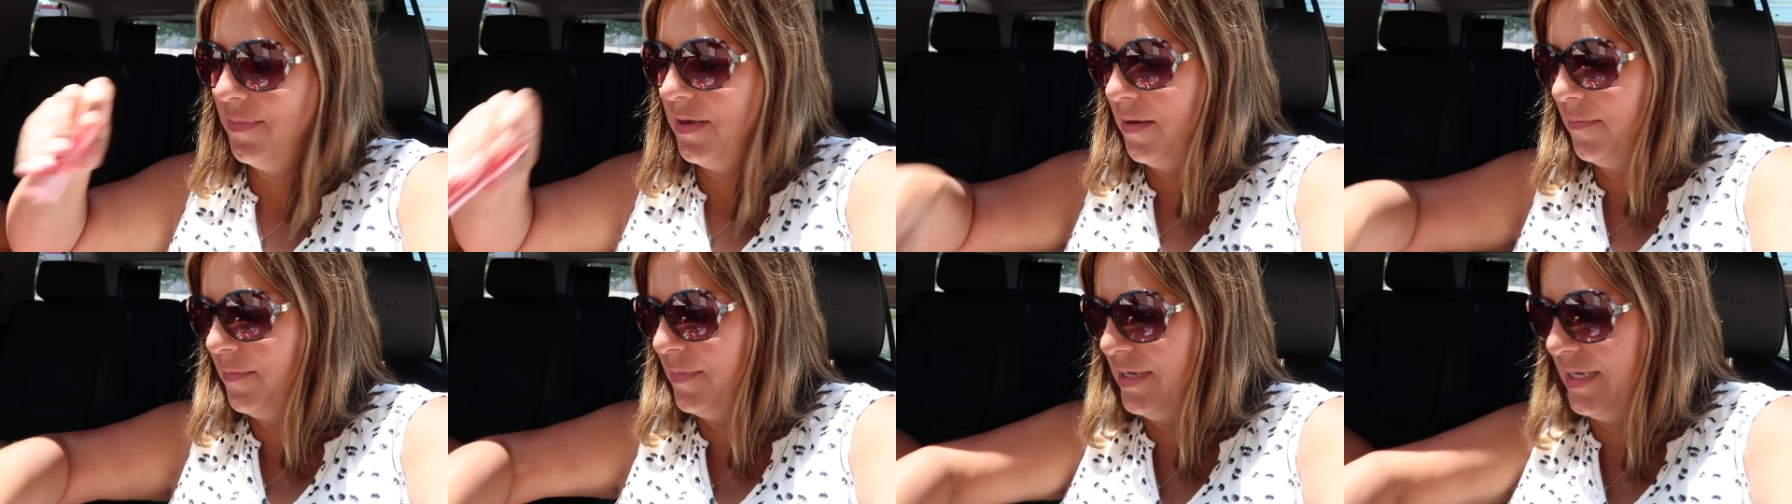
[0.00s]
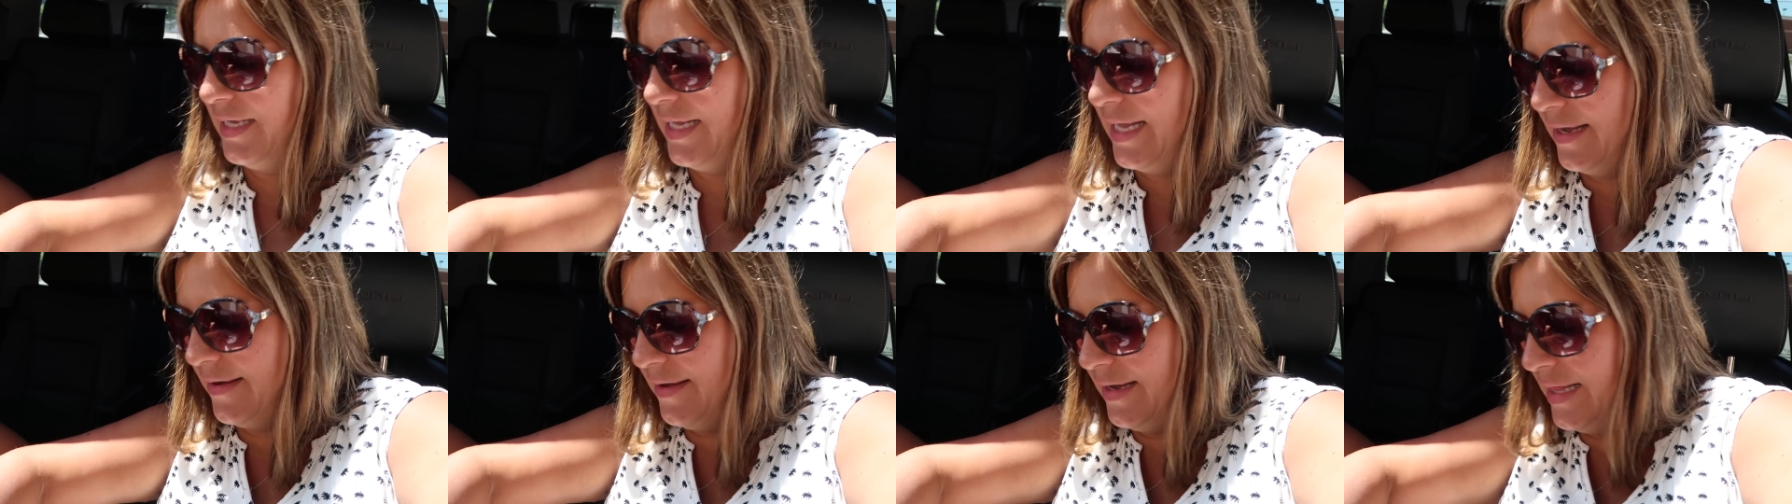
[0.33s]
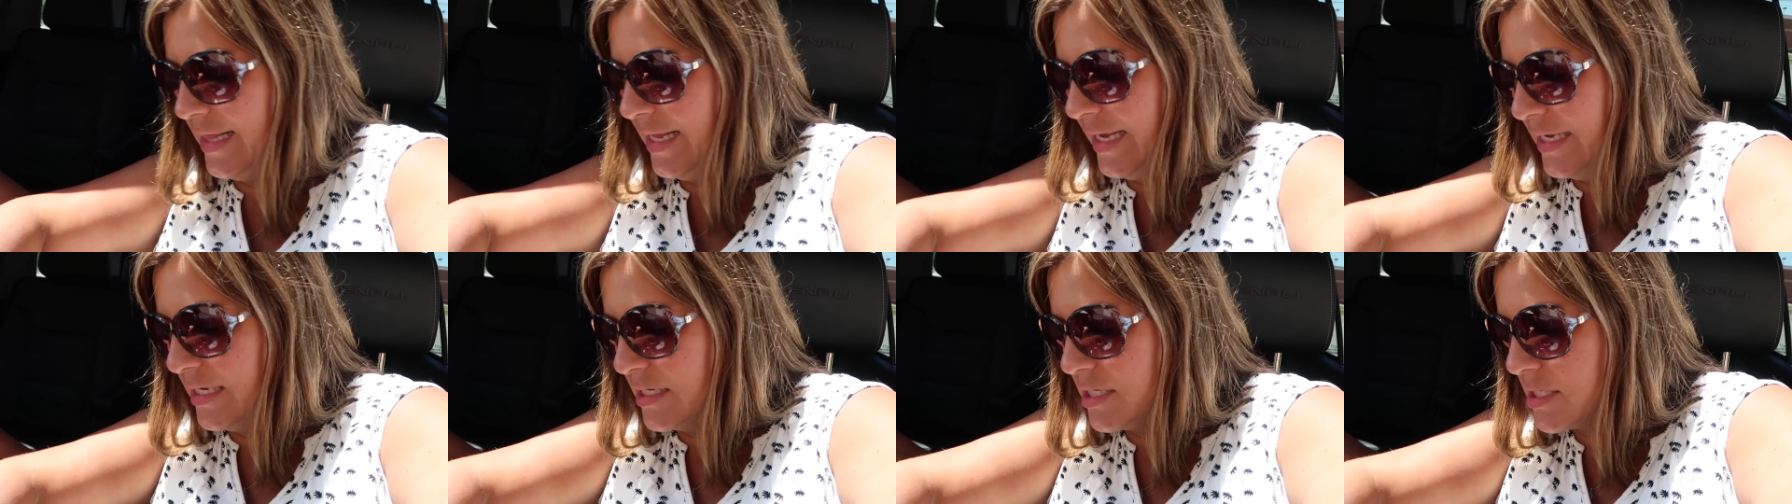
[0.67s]
but I'm going to carry
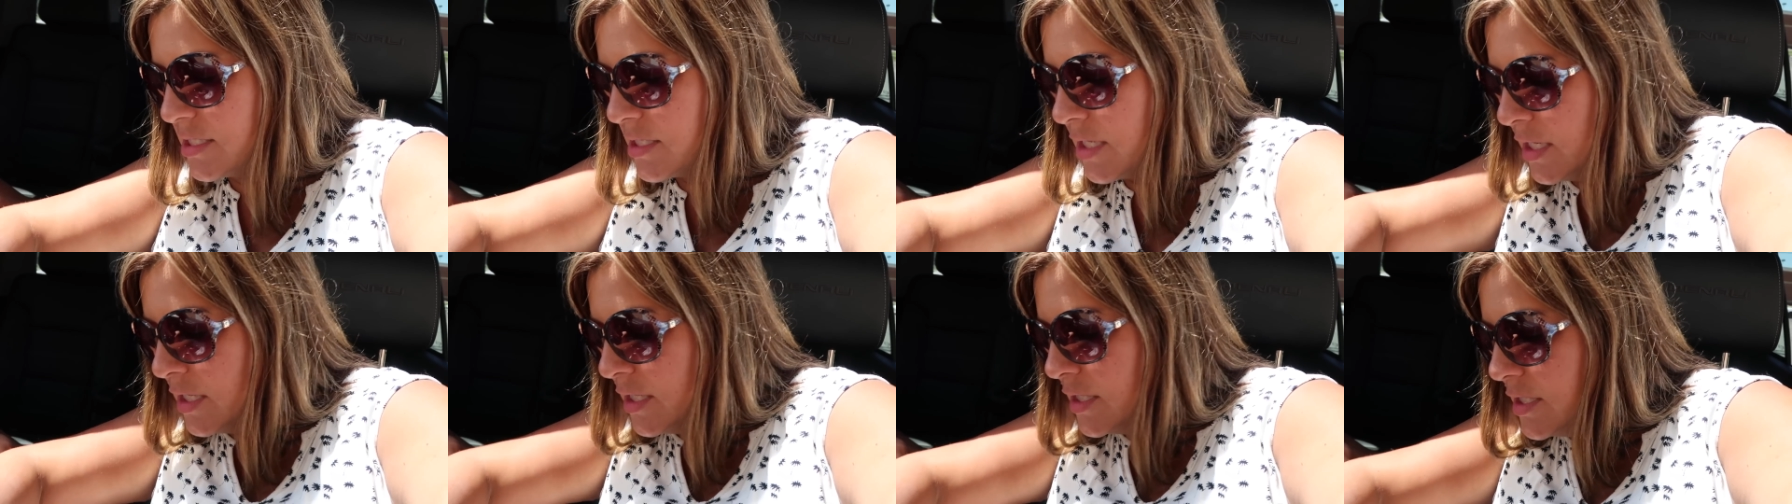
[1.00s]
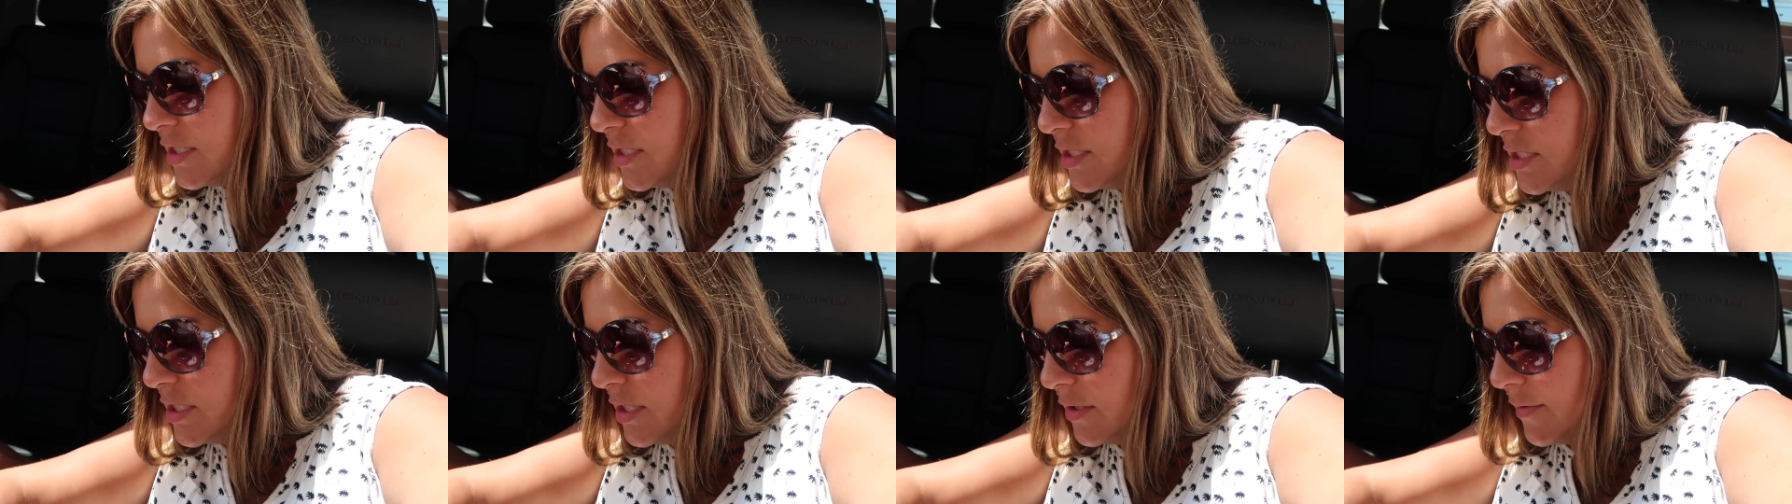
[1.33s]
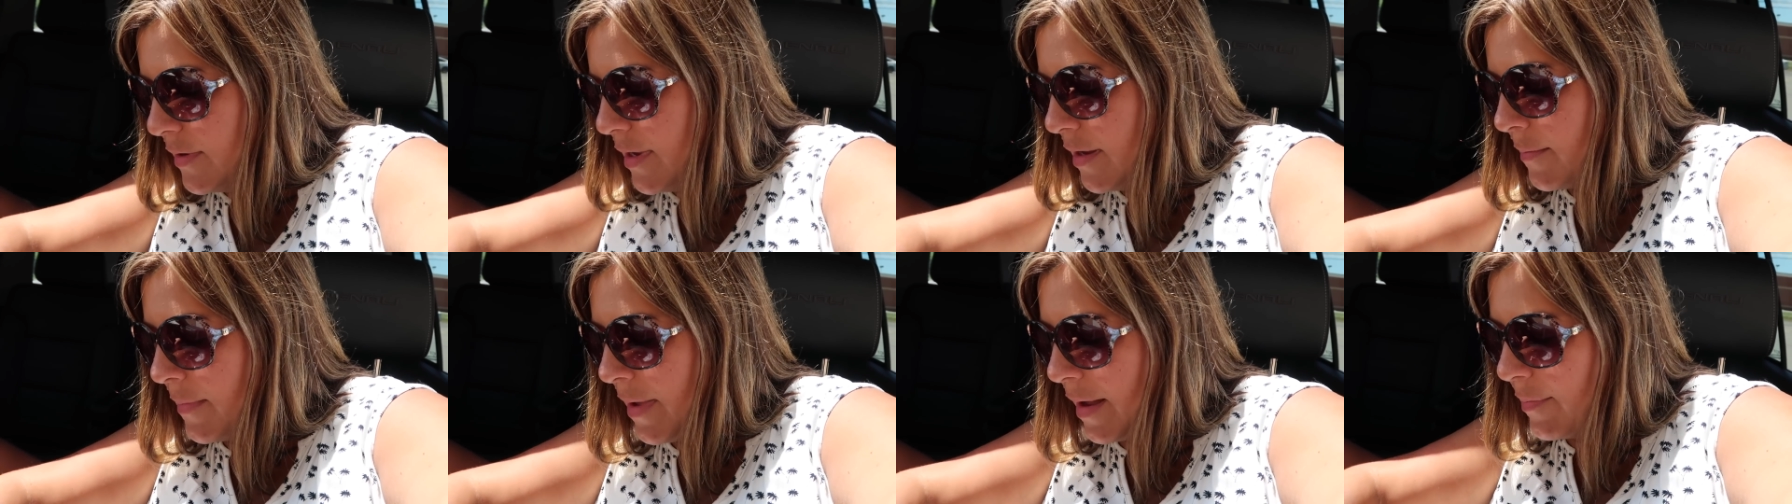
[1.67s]
these two
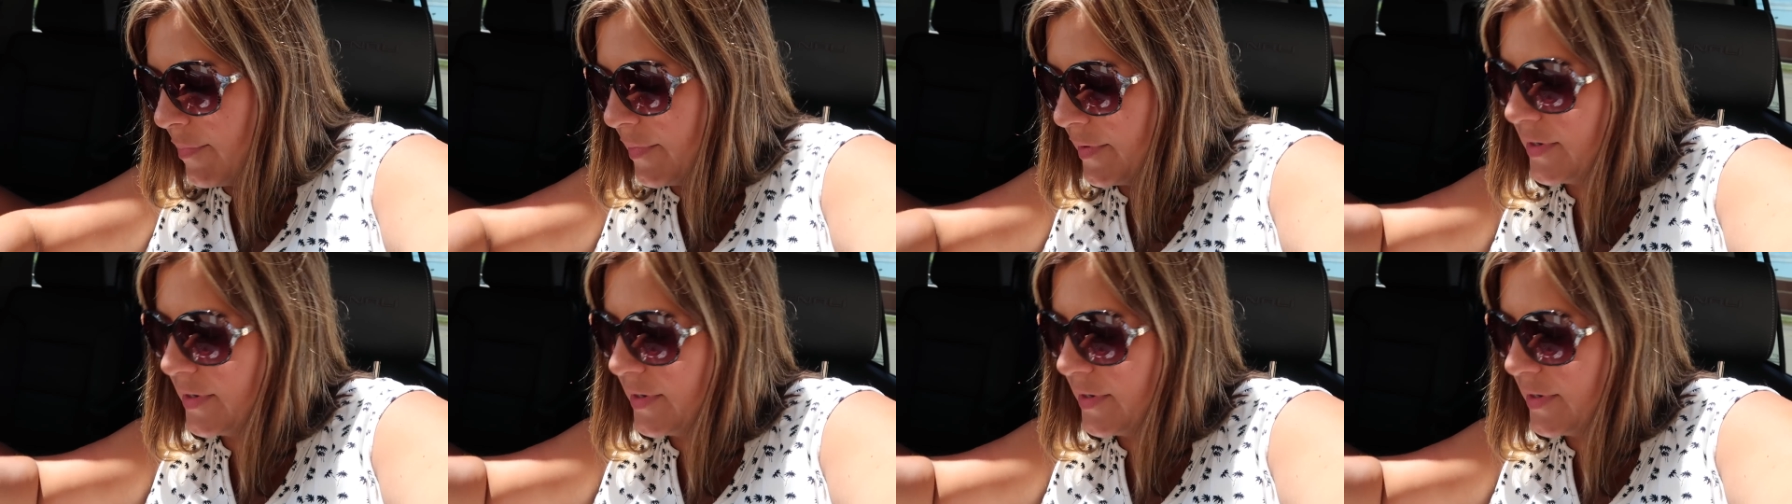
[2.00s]
in my